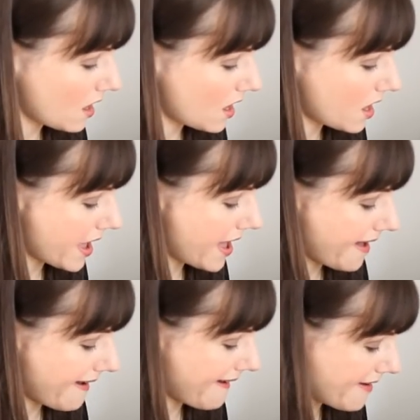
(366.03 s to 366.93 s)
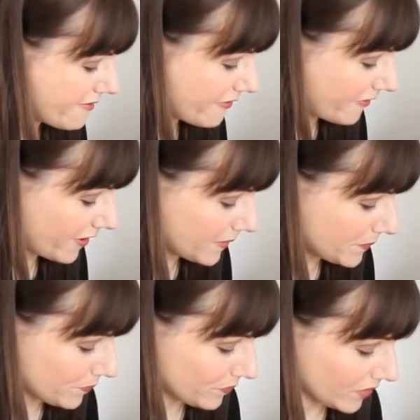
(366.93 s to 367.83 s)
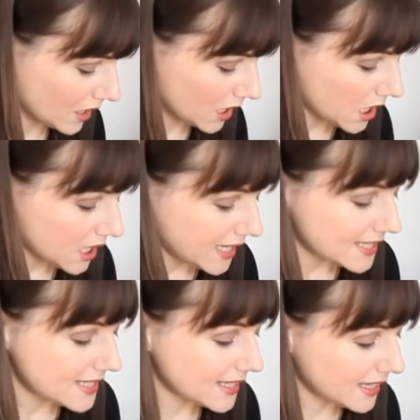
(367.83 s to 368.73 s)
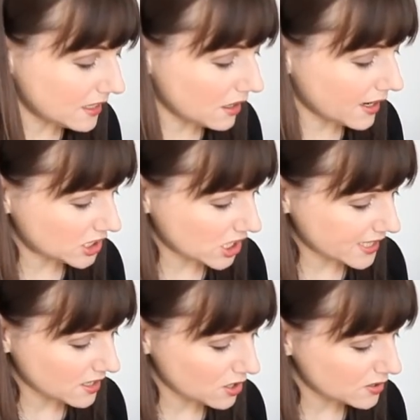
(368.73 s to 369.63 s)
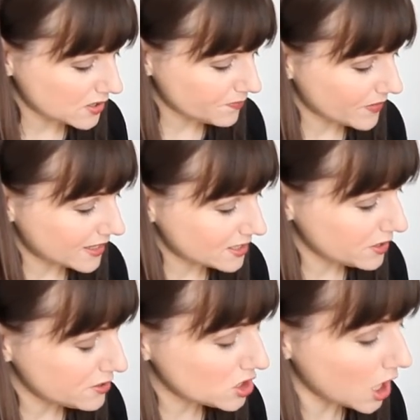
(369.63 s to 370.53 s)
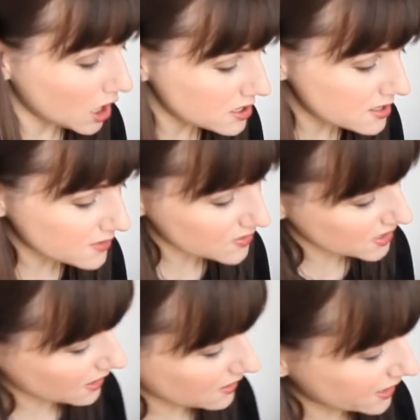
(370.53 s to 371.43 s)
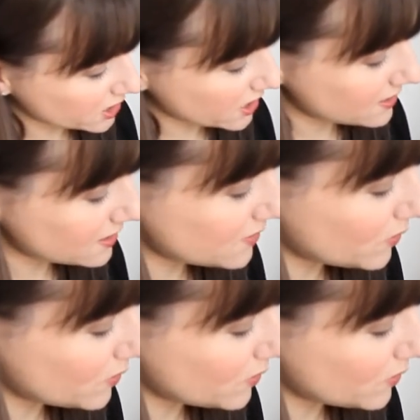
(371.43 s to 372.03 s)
I have single eyeshadows. I don't use tons of single eyeshadows for